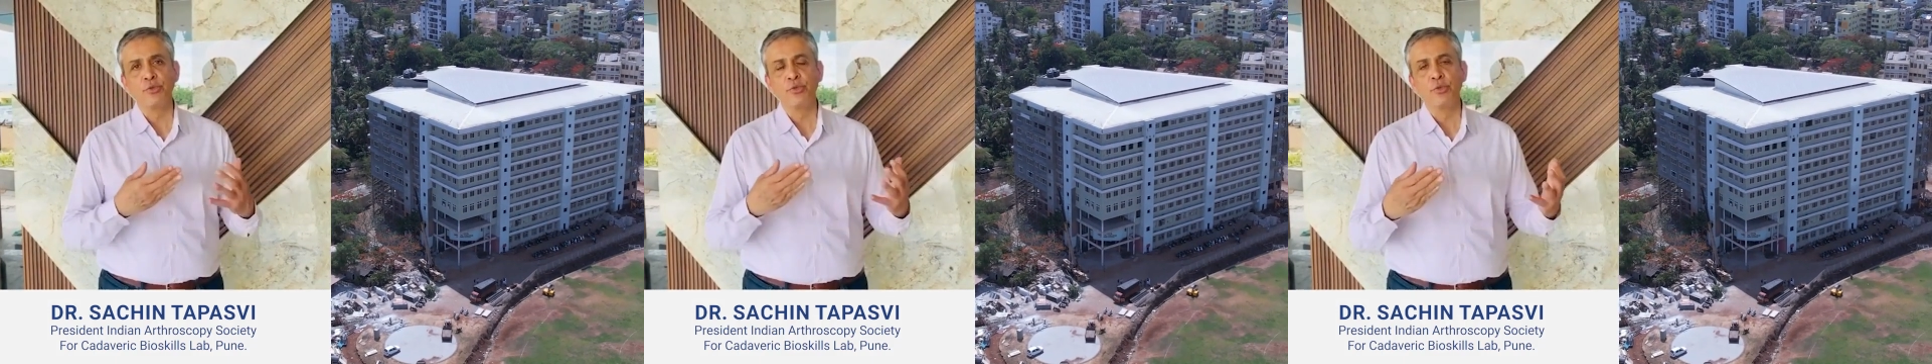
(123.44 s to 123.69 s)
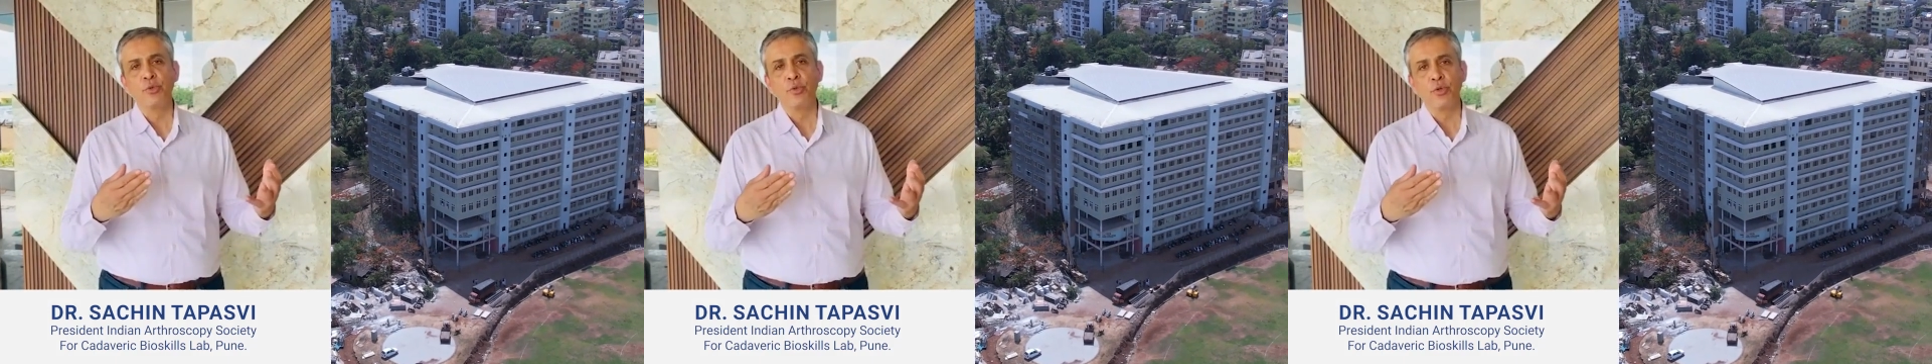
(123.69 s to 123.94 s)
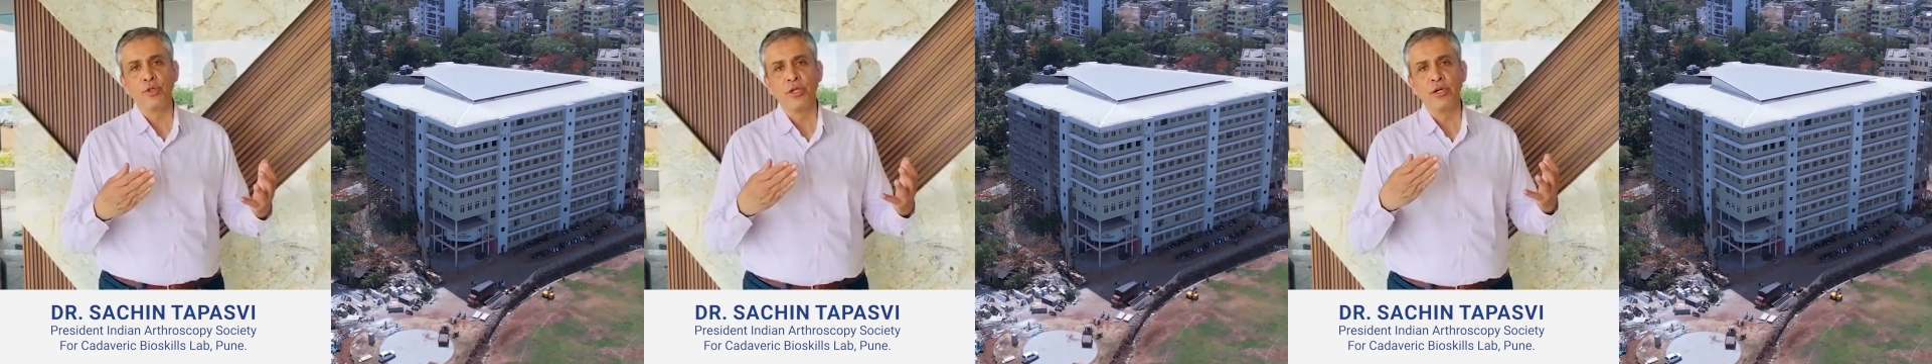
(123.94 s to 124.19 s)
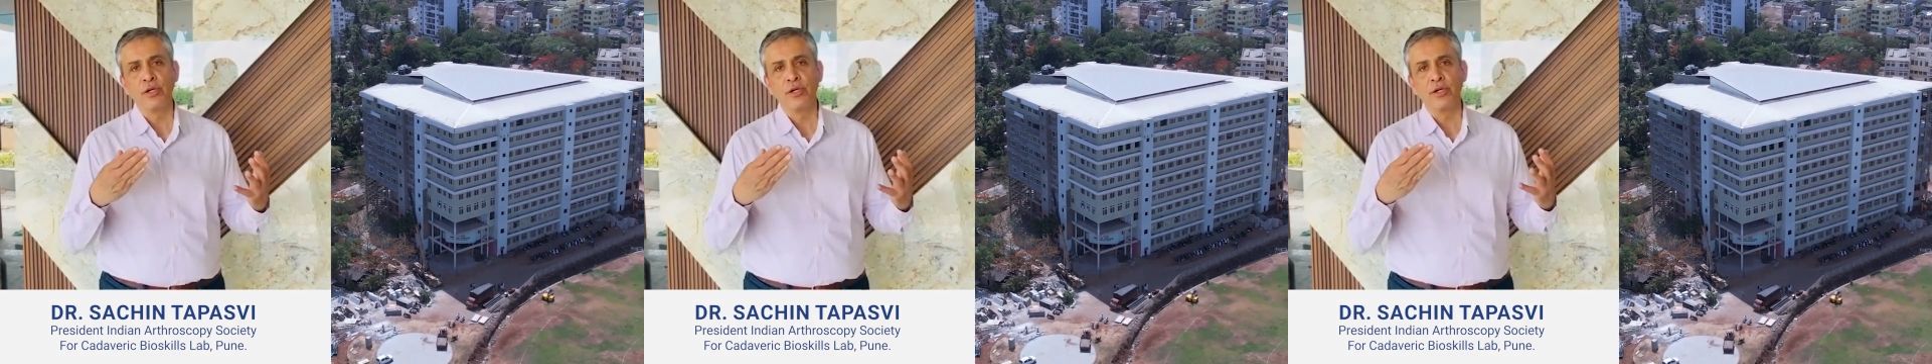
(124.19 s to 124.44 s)
to
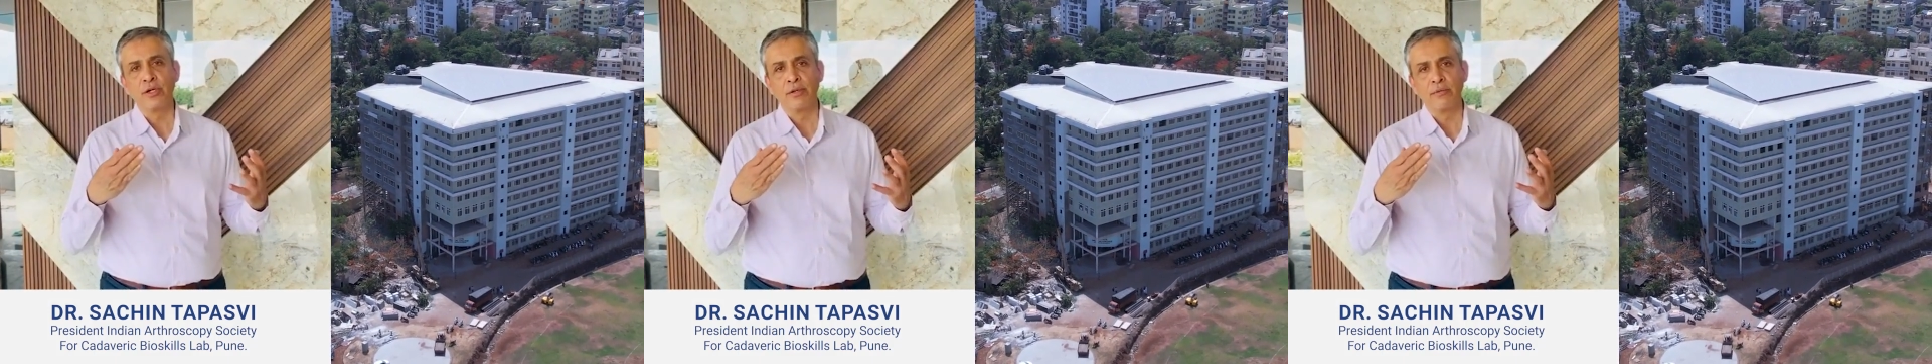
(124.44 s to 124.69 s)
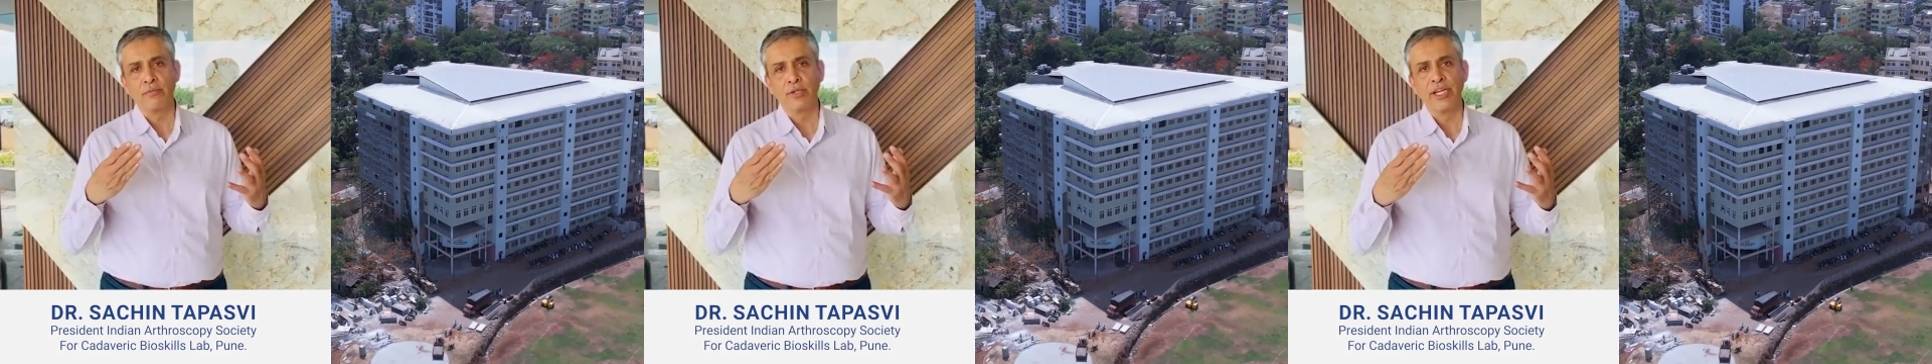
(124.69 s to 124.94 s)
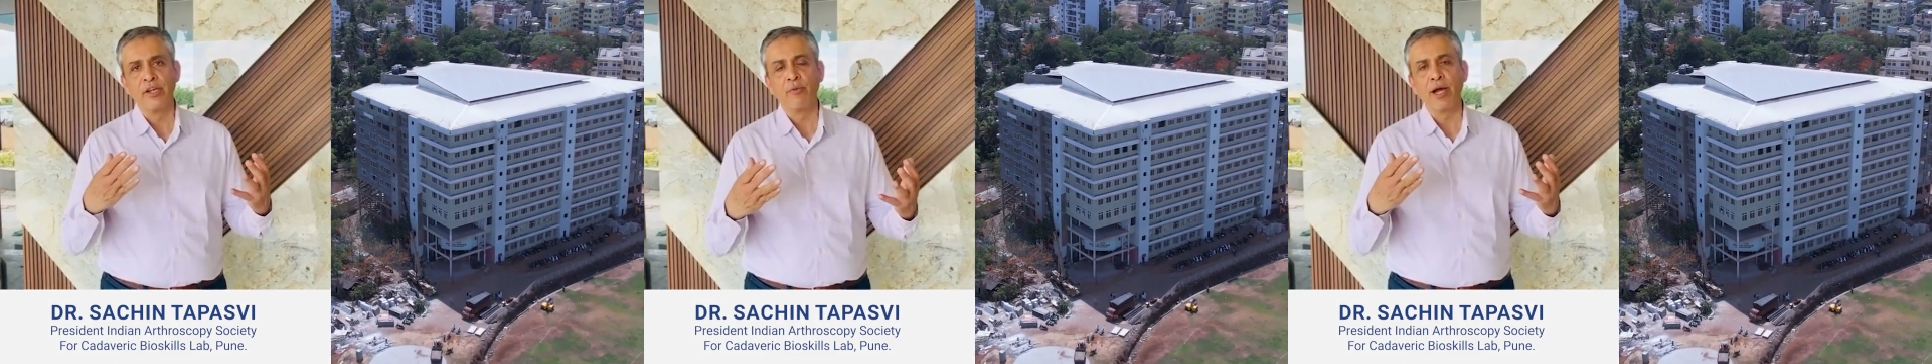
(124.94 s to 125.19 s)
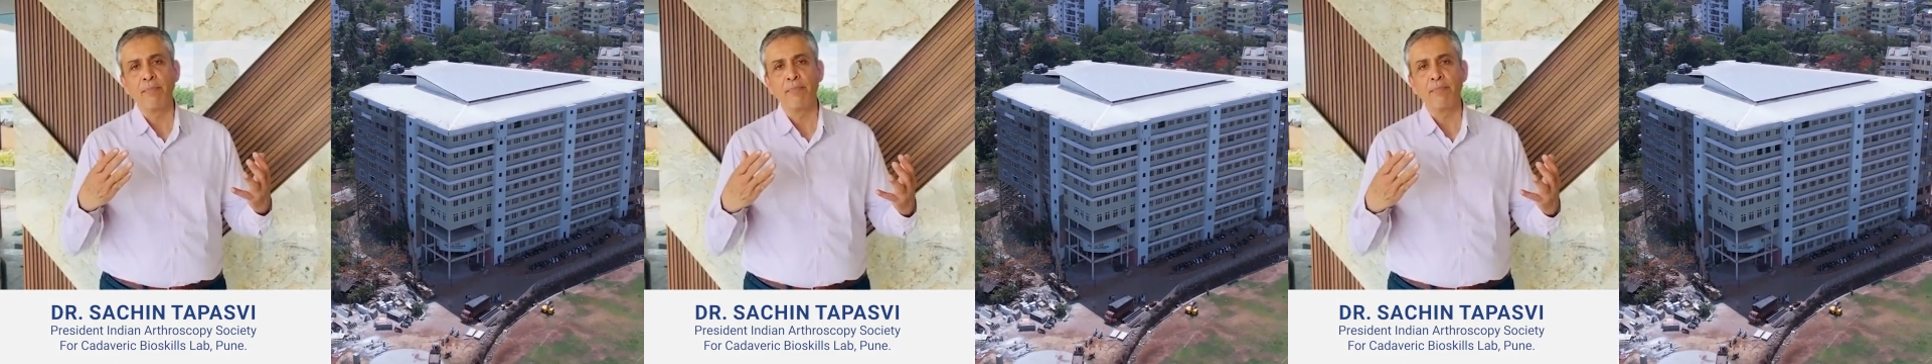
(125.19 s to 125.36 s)
the D.Y.